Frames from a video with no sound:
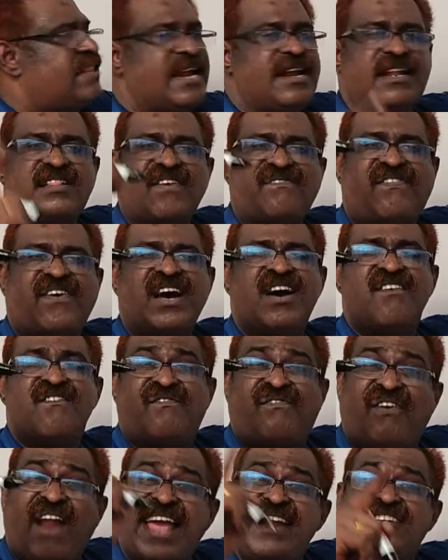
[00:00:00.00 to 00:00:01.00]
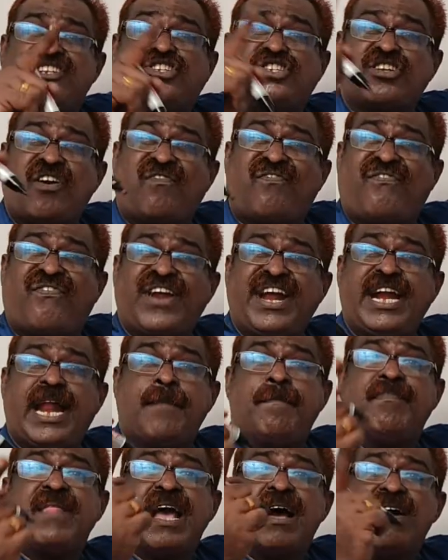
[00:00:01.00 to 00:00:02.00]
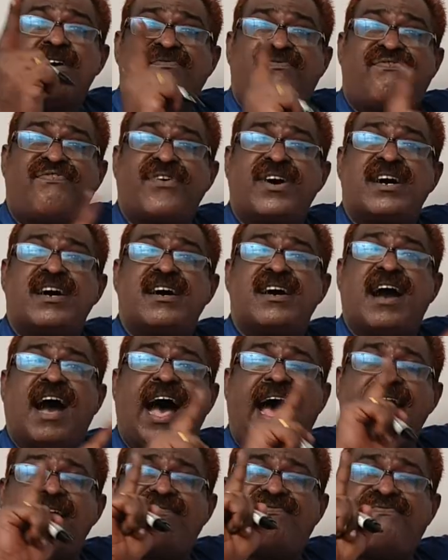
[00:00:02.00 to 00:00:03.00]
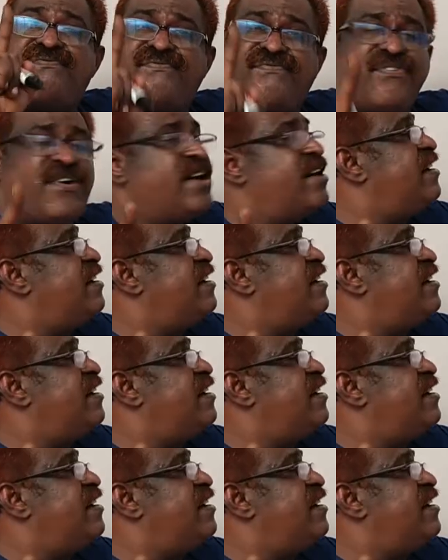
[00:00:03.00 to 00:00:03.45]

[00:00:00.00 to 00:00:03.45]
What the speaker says: Then in the flights of freedom, F and F,